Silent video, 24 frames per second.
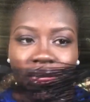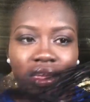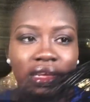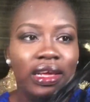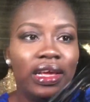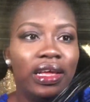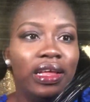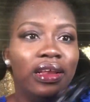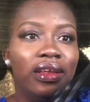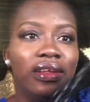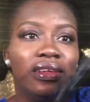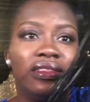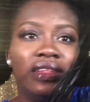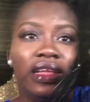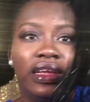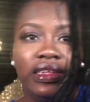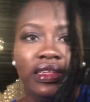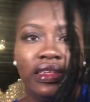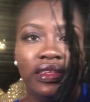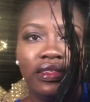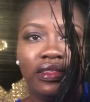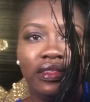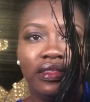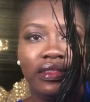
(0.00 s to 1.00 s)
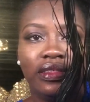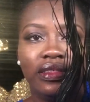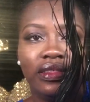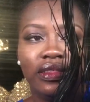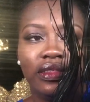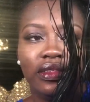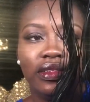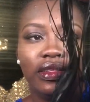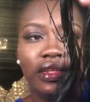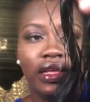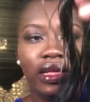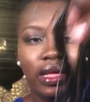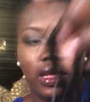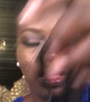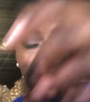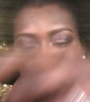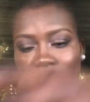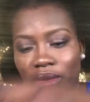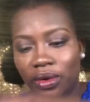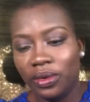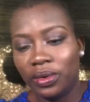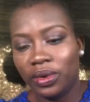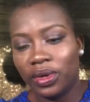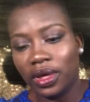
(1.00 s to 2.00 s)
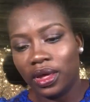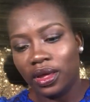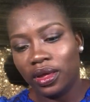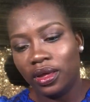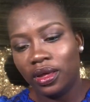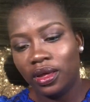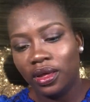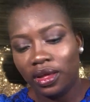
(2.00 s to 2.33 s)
And it looks like this. Okay.